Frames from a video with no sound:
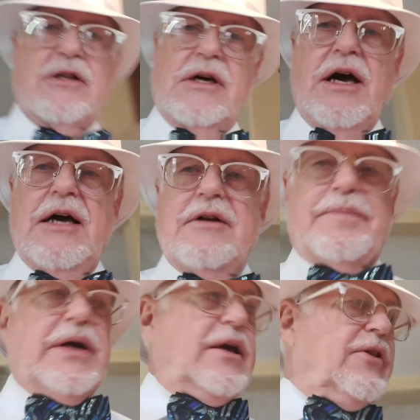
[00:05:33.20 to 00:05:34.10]
kind of
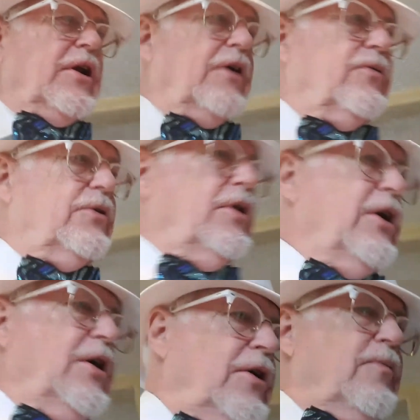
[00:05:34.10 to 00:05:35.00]
pan that I would
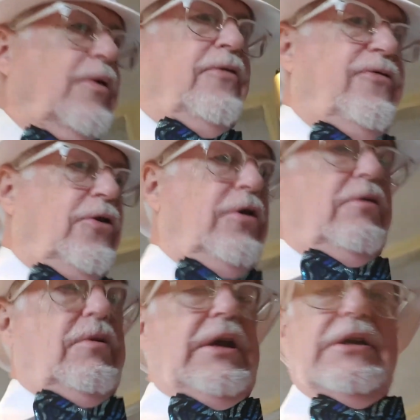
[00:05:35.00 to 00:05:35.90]

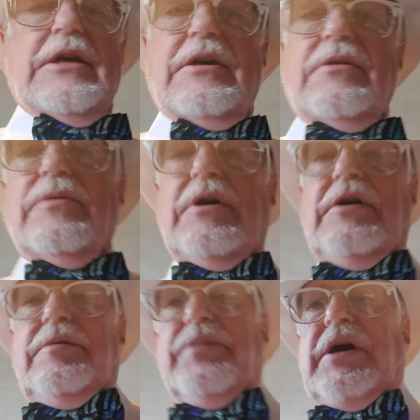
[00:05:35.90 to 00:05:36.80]
prefer right now. I